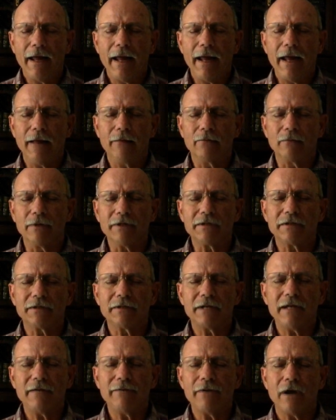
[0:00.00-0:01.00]
and
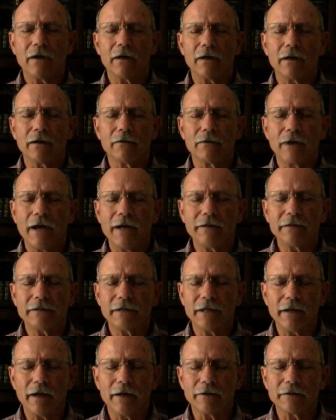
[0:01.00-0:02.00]
receive our grace
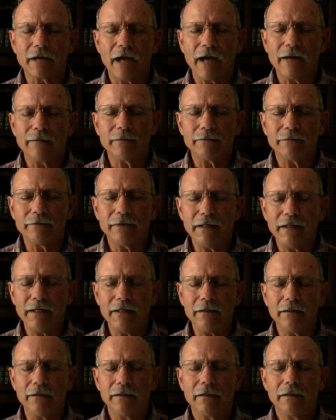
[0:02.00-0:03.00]
at our time of
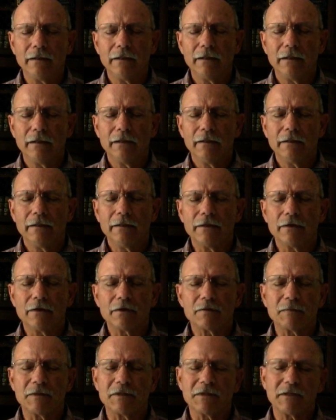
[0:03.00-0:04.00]
need. There are
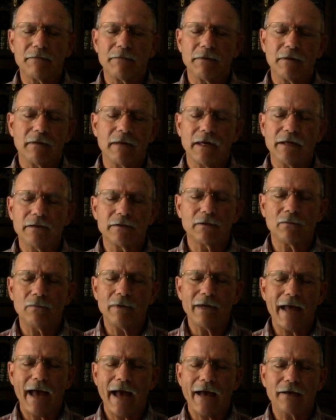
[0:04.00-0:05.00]
specific things that
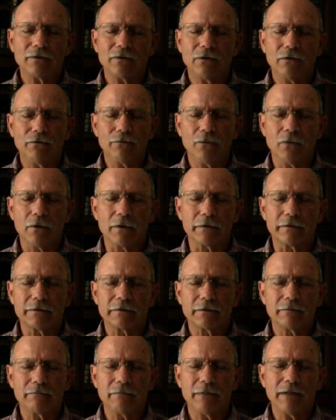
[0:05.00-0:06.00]
we ask you for,
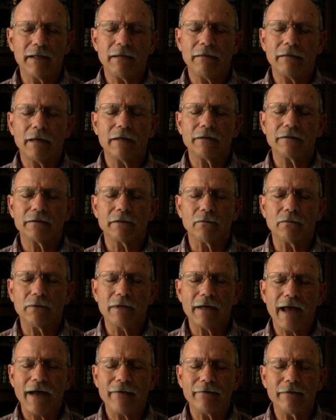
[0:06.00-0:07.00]
so many things that
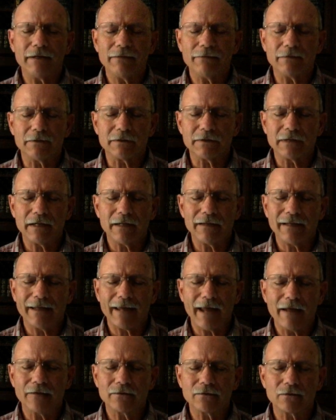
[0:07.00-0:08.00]
we haven't even seen
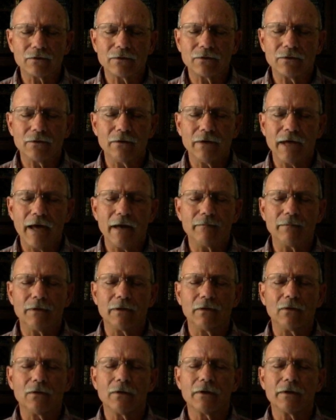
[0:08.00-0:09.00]
the answers to yet.
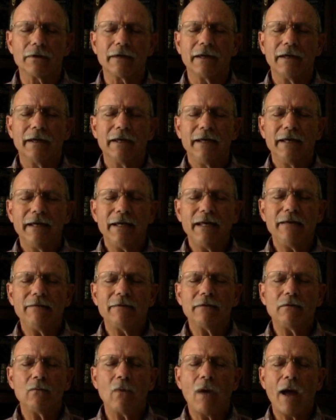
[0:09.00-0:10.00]
But Lord,
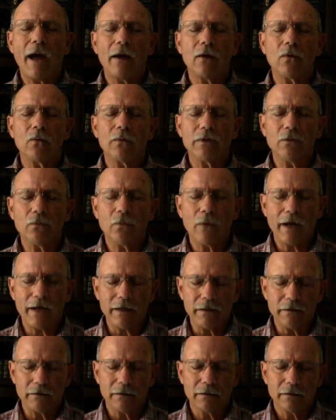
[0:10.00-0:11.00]
even while we
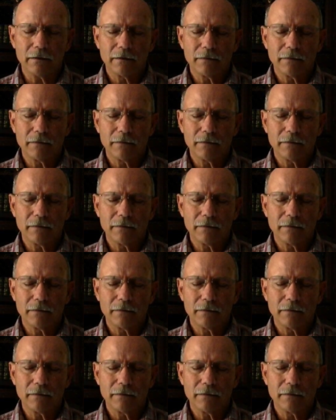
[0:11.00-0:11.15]
wait,